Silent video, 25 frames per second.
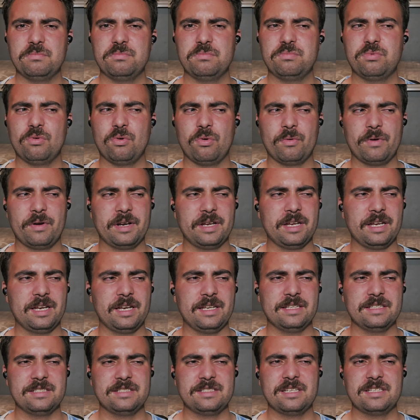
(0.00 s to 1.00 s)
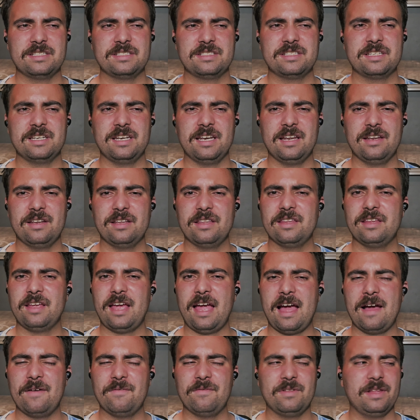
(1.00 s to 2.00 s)
boring, and it doesn't
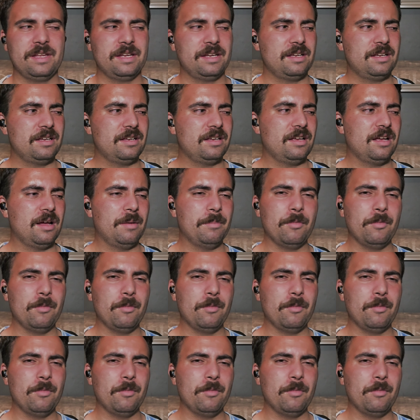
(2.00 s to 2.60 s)
have like a